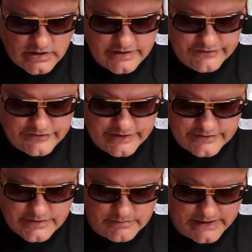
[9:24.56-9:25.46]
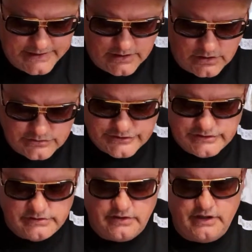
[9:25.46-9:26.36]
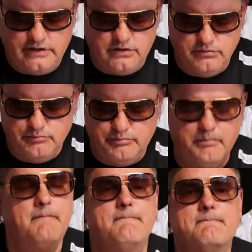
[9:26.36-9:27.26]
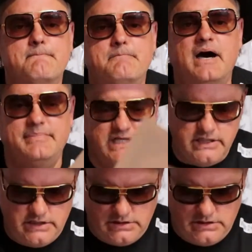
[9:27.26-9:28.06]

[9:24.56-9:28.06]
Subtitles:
It says in my notes. Thank you, Bobby.